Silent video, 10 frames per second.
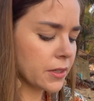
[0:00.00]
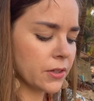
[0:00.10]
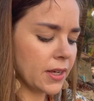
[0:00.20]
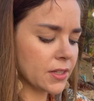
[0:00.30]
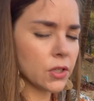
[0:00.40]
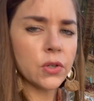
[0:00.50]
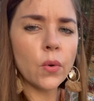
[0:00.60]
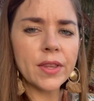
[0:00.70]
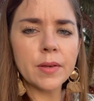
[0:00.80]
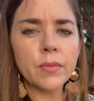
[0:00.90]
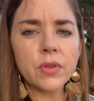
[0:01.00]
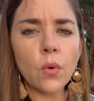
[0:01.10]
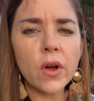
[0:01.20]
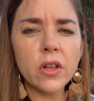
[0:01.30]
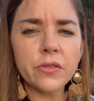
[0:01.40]
You need to anoint them with
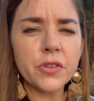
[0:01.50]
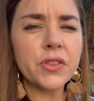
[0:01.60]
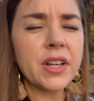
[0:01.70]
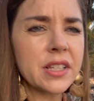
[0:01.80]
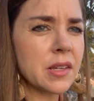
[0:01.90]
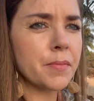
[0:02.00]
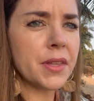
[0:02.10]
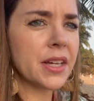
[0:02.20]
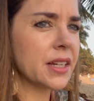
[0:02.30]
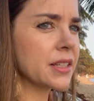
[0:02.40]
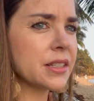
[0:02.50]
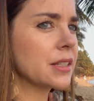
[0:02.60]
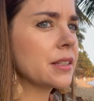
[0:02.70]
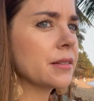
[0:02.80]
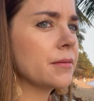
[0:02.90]
oil if you think something
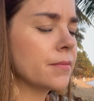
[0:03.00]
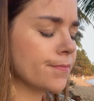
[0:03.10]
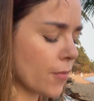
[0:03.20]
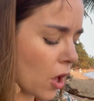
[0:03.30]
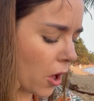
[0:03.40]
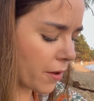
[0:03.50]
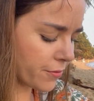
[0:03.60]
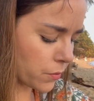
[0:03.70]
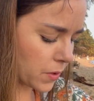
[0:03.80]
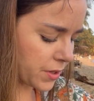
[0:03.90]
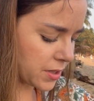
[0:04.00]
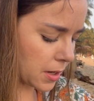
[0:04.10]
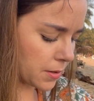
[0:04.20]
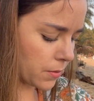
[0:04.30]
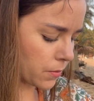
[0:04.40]
is off with
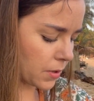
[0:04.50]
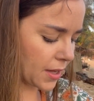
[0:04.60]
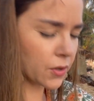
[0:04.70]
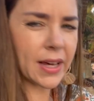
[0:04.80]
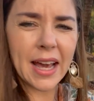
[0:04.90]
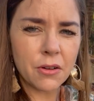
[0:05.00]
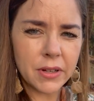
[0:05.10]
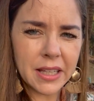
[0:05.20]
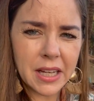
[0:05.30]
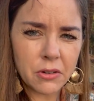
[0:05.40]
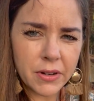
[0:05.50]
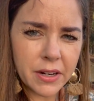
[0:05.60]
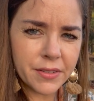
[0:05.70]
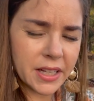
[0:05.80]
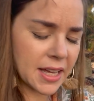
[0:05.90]
something and you can't really get rid
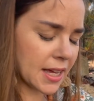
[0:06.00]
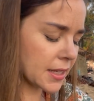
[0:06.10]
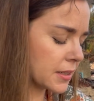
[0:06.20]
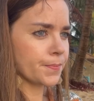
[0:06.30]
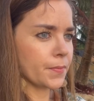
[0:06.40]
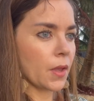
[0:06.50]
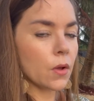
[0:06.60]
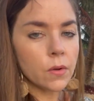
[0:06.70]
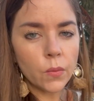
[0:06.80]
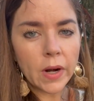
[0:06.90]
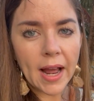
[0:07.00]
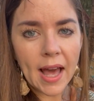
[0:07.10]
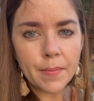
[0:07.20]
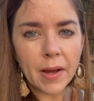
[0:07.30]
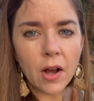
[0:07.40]
of it yet. When I
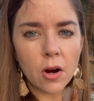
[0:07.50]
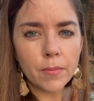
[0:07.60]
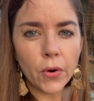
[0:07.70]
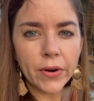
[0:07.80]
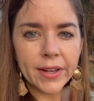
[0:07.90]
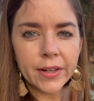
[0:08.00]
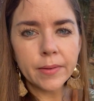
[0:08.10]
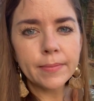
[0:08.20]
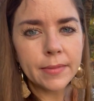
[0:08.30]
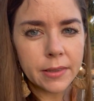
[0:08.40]
had my harmonium